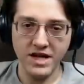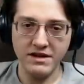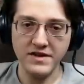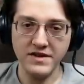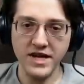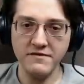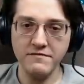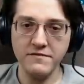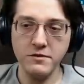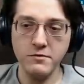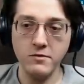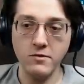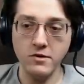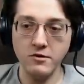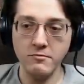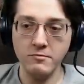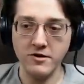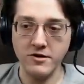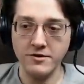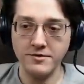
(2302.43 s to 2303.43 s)
I've got a few
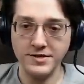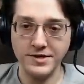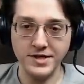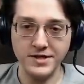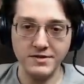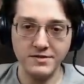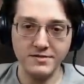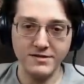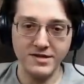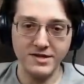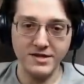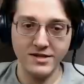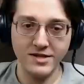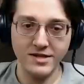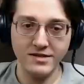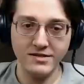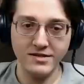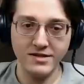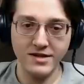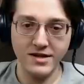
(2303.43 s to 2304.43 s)
oil burners
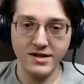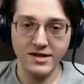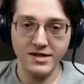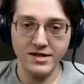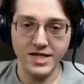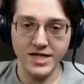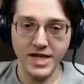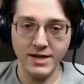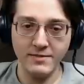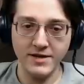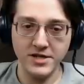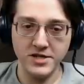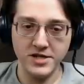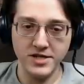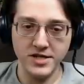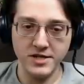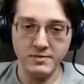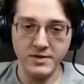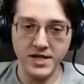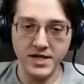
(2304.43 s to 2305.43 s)
and uh, steam
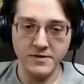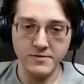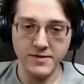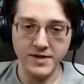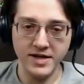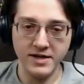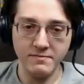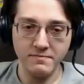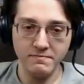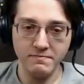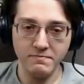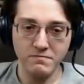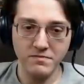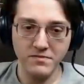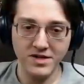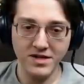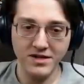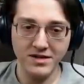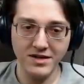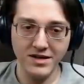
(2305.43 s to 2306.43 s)
engines, by the way,
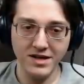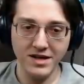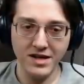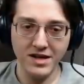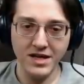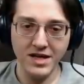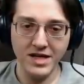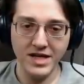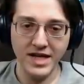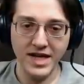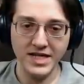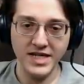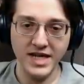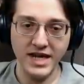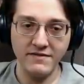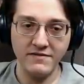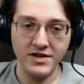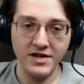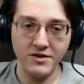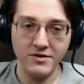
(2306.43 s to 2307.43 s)
in case you
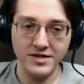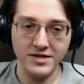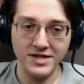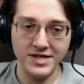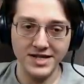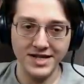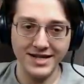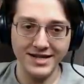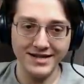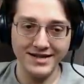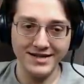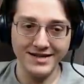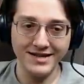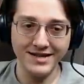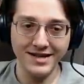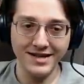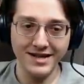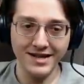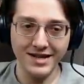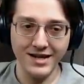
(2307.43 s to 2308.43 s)
haven't noticed.
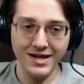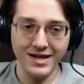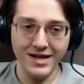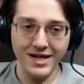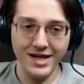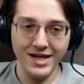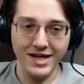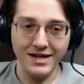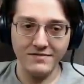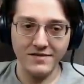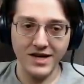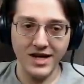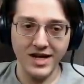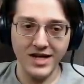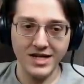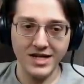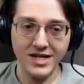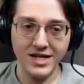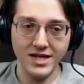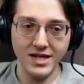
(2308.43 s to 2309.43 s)
I've
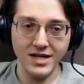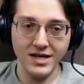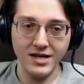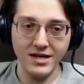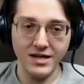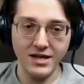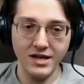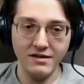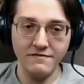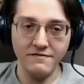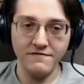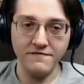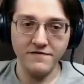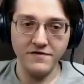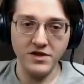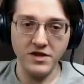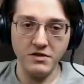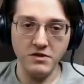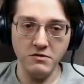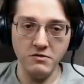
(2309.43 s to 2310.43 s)
got uh, a
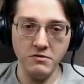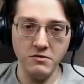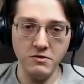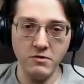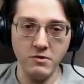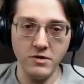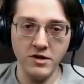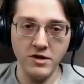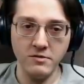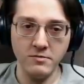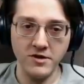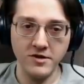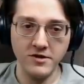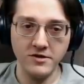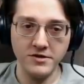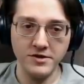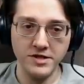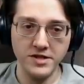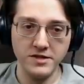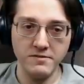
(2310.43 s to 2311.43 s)
few oil
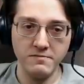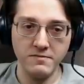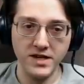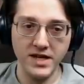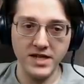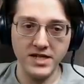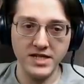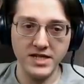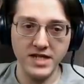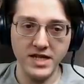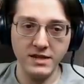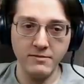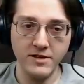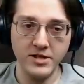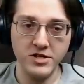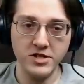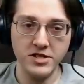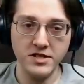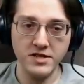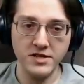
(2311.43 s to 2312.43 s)
burners and steam
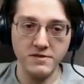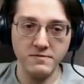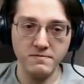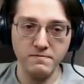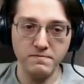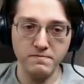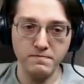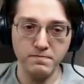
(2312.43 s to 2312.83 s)
engines